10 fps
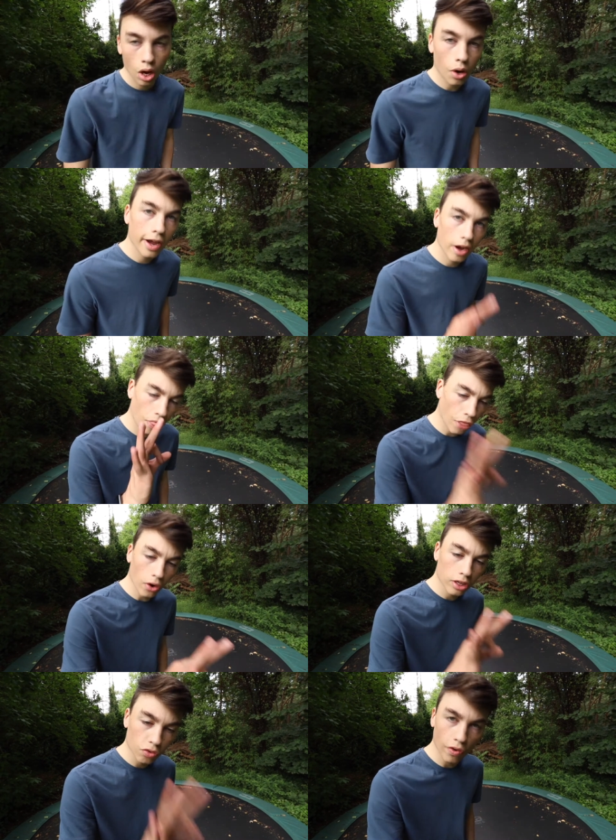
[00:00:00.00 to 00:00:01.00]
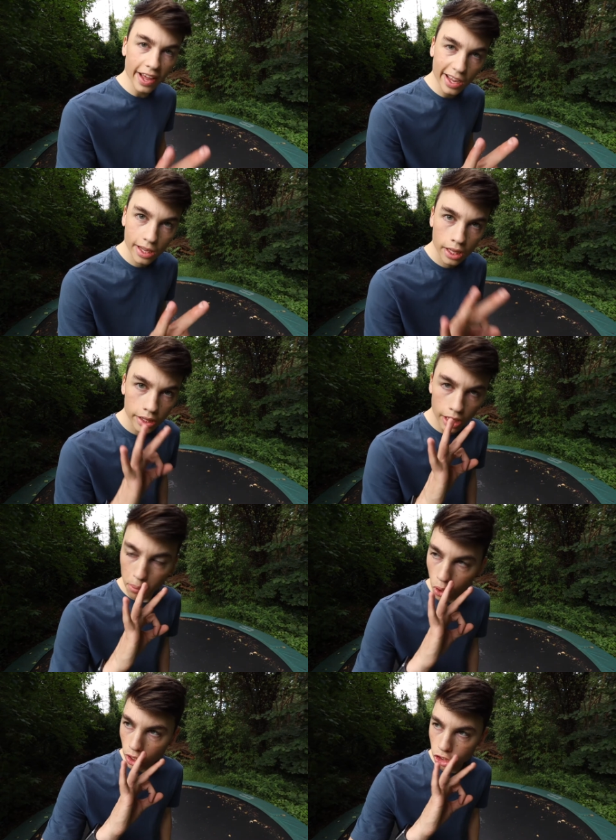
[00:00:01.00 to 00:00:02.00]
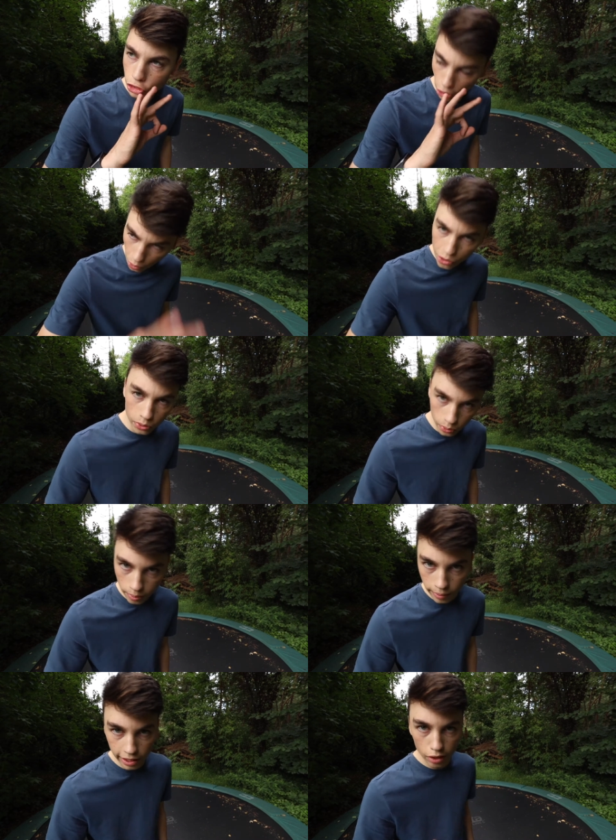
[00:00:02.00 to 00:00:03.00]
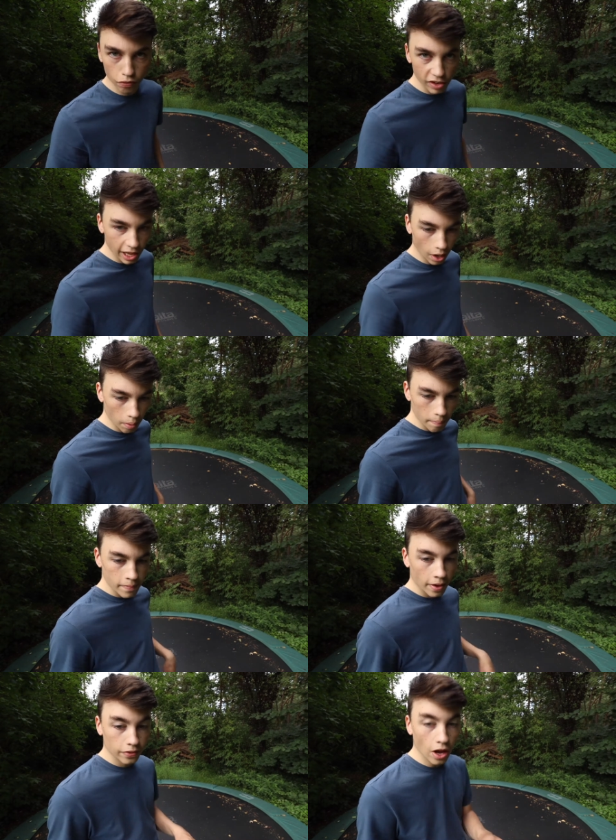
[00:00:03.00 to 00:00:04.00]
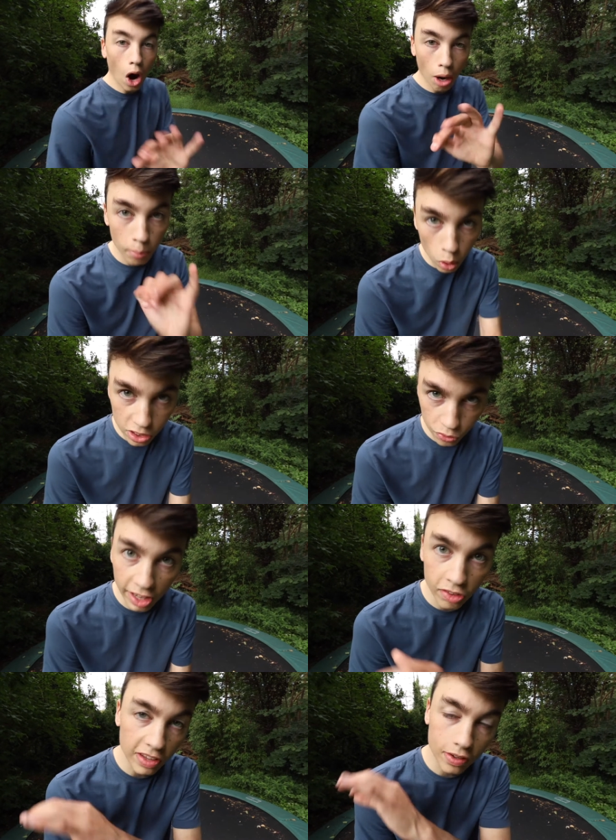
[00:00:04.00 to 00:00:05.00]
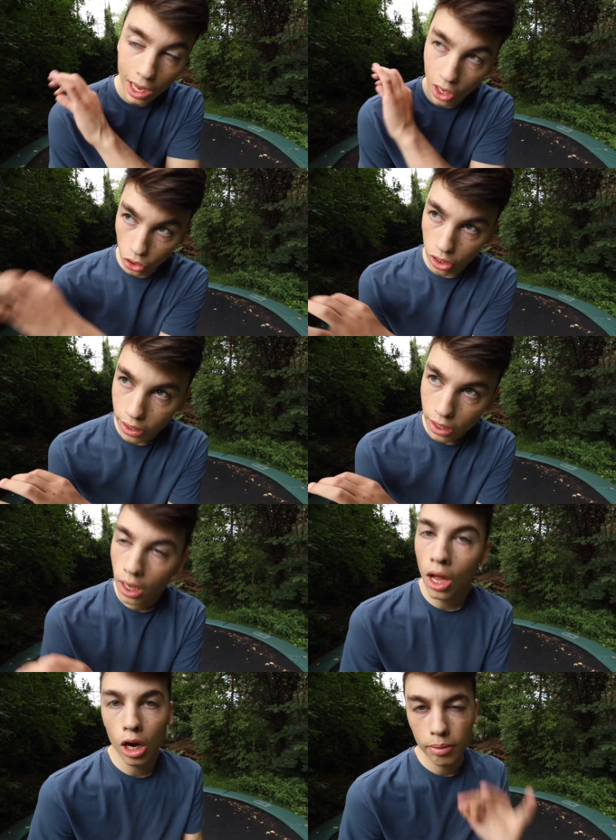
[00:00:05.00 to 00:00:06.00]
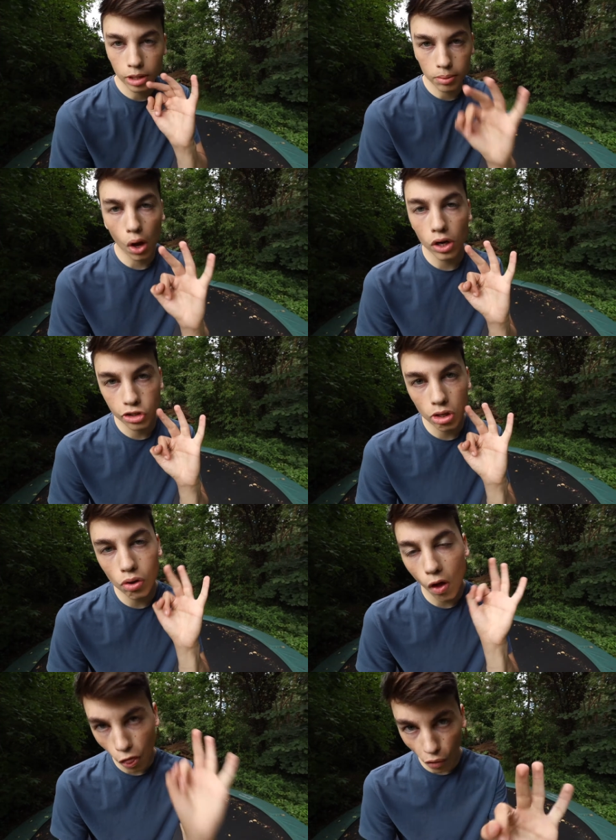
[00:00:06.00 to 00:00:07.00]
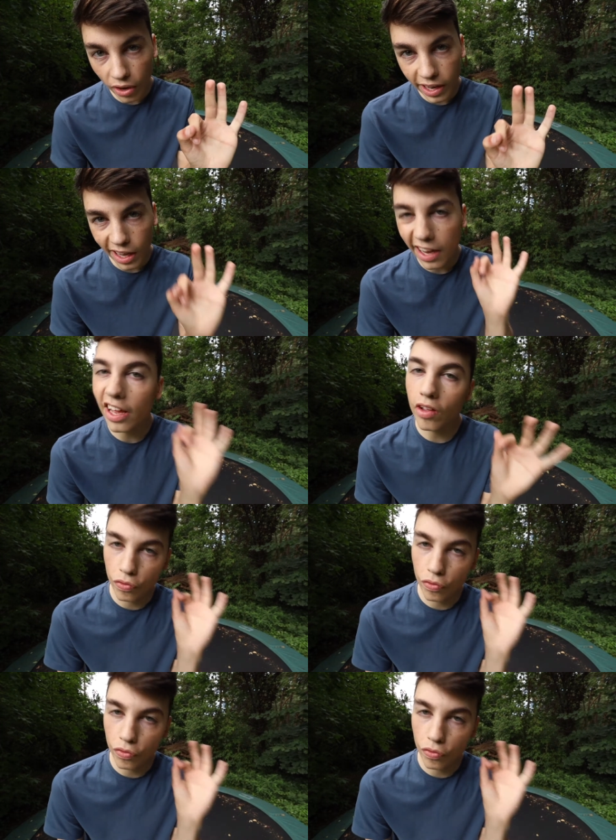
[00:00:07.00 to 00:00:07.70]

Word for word: Okay, the third trick that I'm gonna show you in this video. There are more tricks that you can learn, but I'm gonna show you three in this